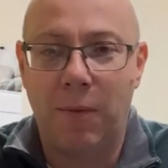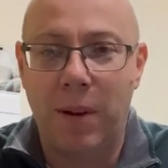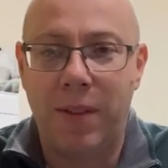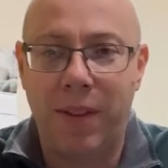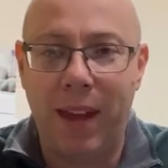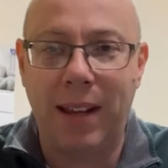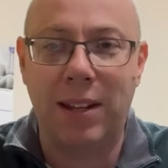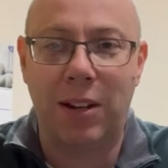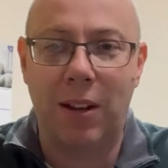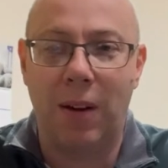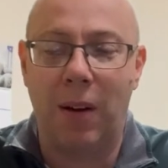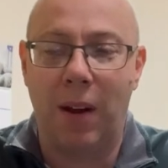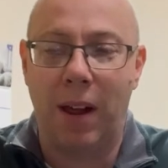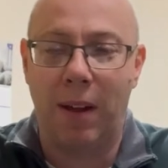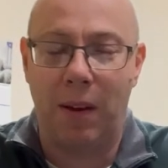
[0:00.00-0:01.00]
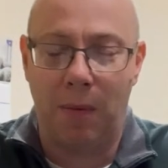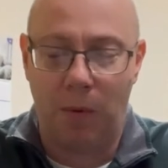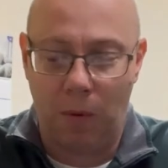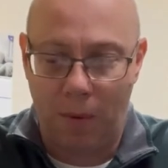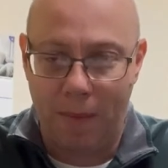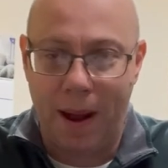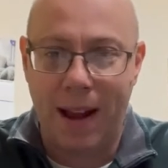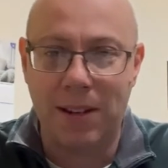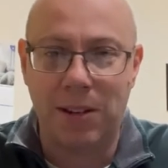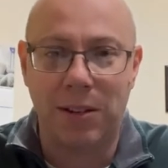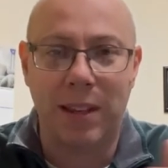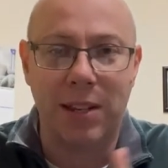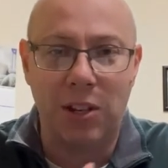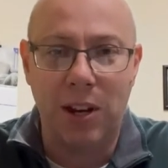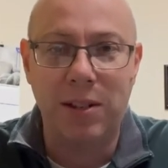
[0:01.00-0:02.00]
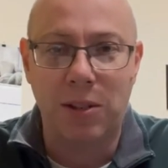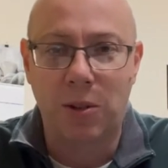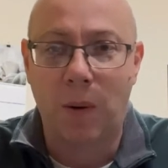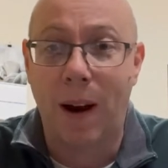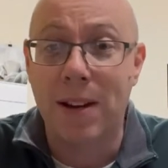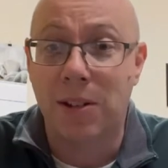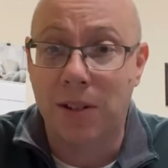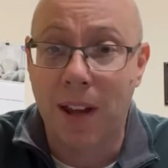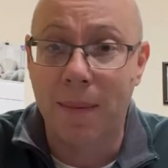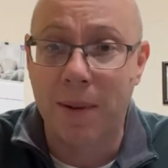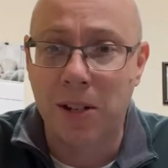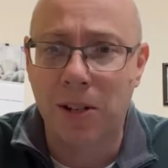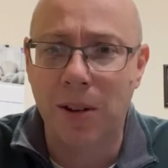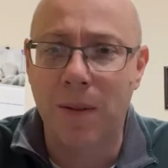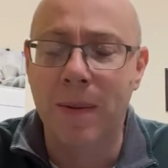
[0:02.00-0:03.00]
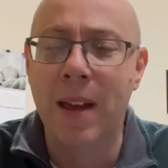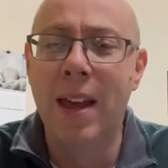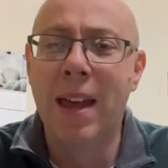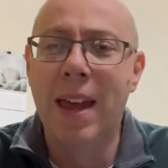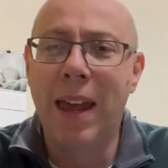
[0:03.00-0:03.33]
we think it reminds us that Jesus Christ is coming soon.